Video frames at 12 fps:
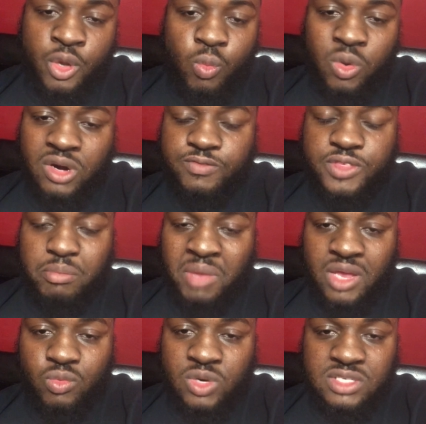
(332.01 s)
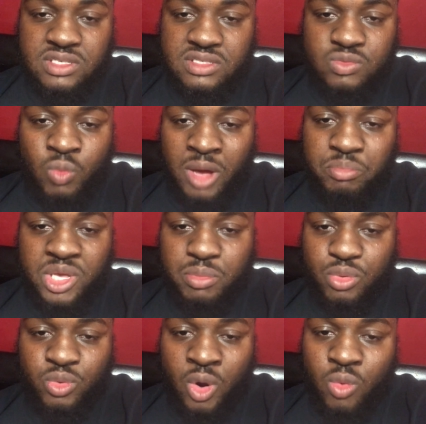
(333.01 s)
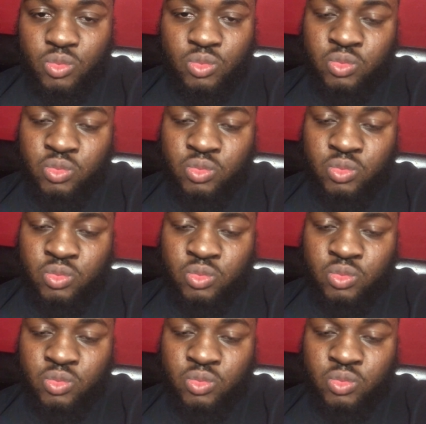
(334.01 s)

one of the main reasons why people don't